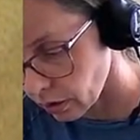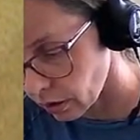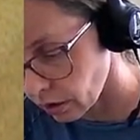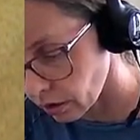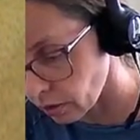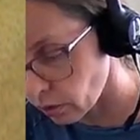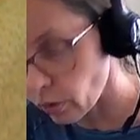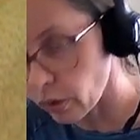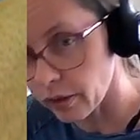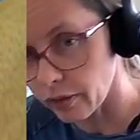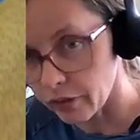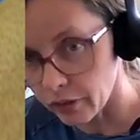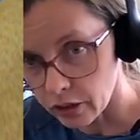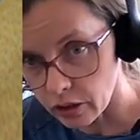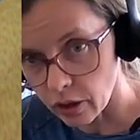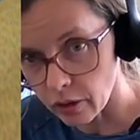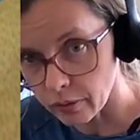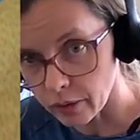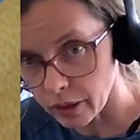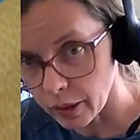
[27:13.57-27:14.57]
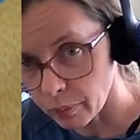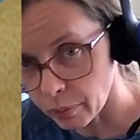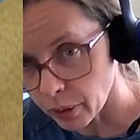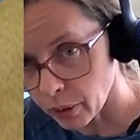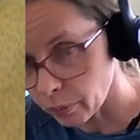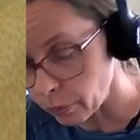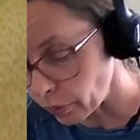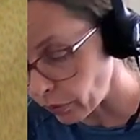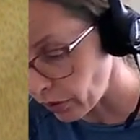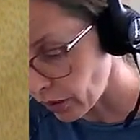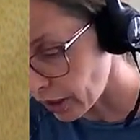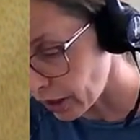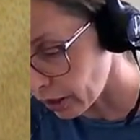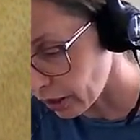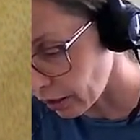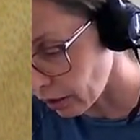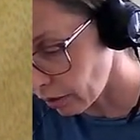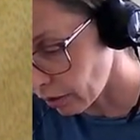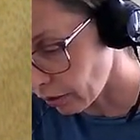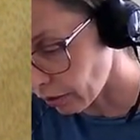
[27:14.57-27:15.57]
or if it's already purple, then
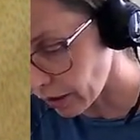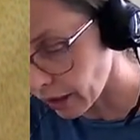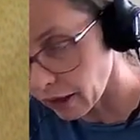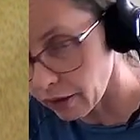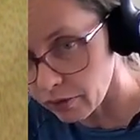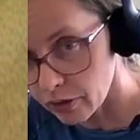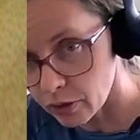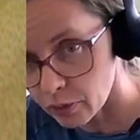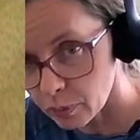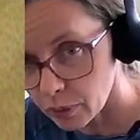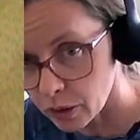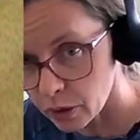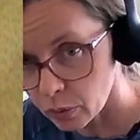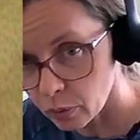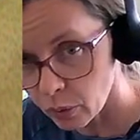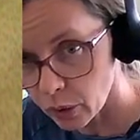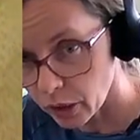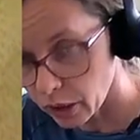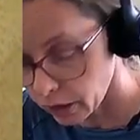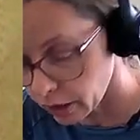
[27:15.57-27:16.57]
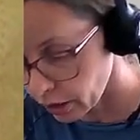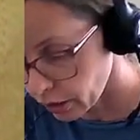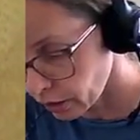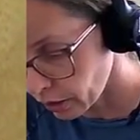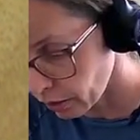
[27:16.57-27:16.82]
you don't have as much work to do